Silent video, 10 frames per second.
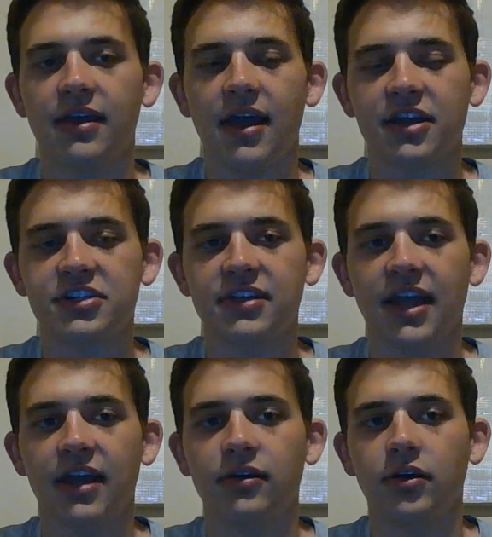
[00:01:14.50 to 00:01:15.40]
actually
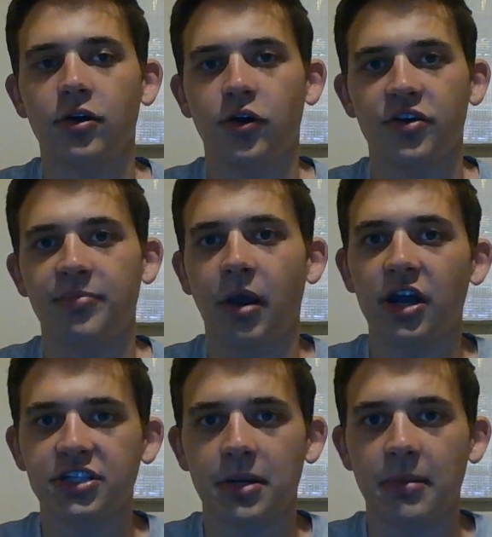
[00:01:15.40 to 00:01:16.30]
had Chris
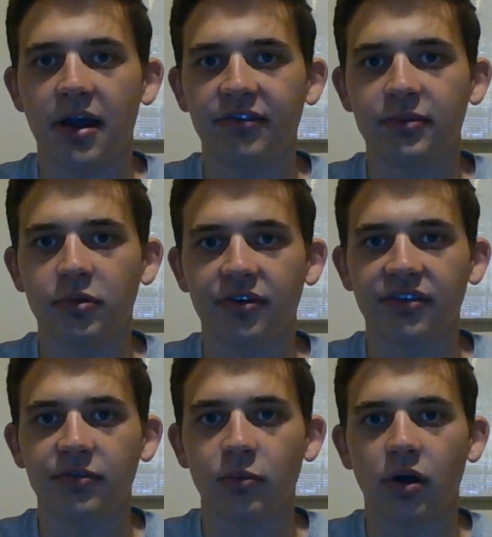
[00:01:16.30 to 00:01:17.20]
Bosh coming off the books
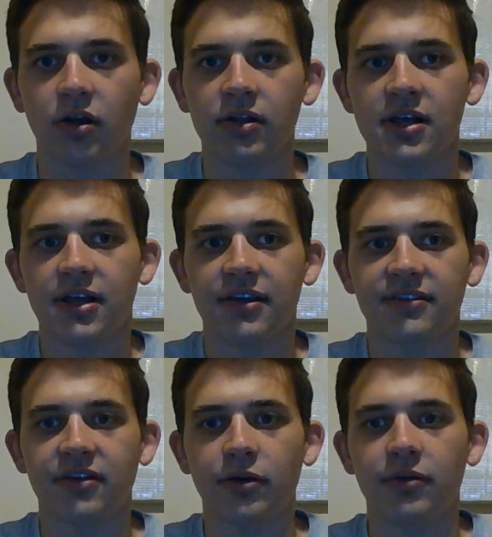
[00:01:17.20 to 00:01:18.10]
as well.
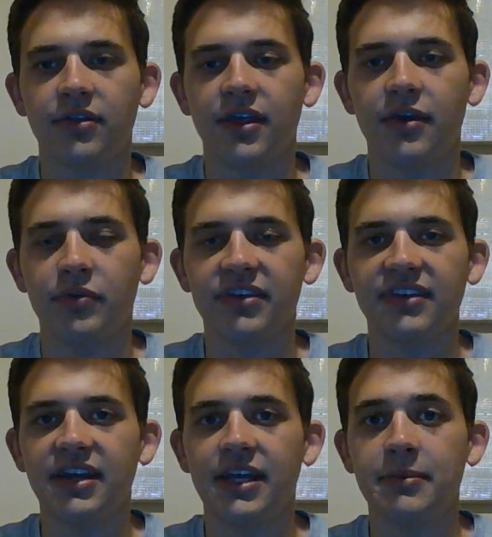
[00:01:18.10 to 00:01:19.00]
So they
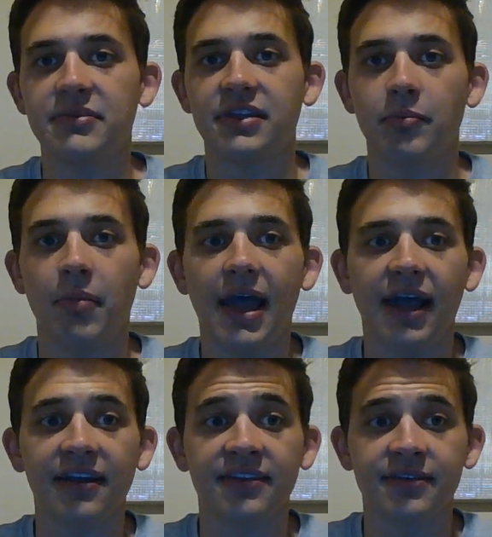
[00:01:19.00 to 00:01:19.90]
re-signed him to the
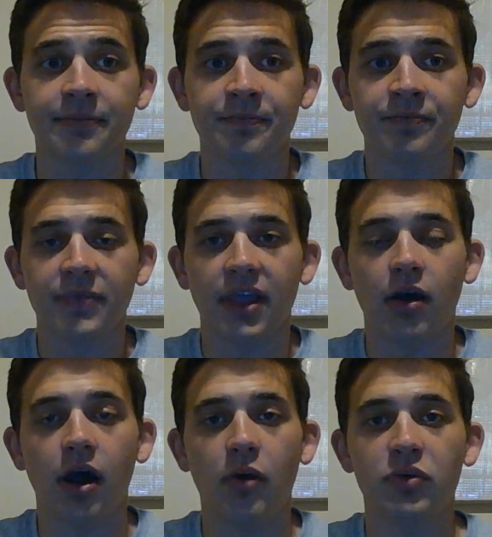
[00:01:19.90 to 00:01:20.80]
max,
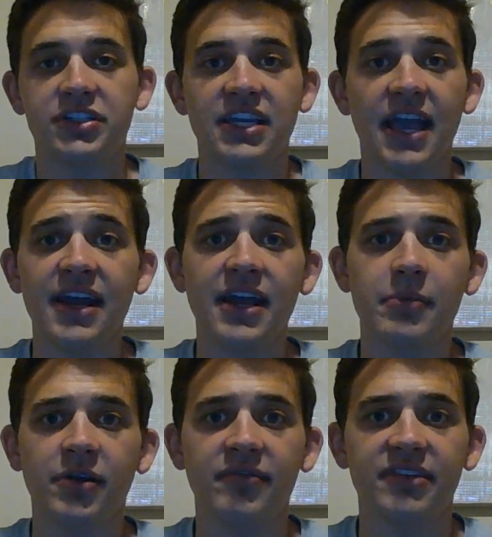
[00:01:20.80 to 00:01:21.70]
which he hadn't
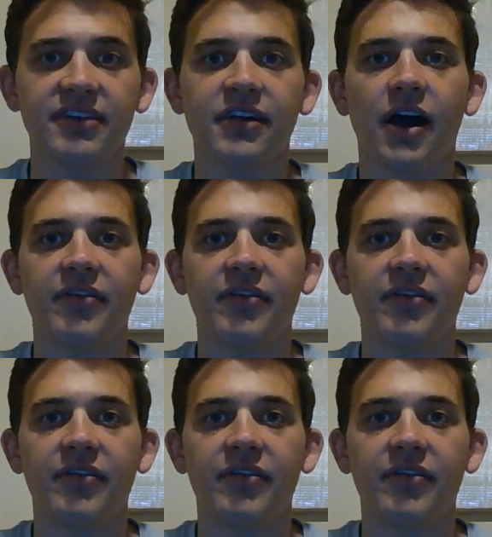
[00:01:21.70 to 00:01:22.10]
had previously.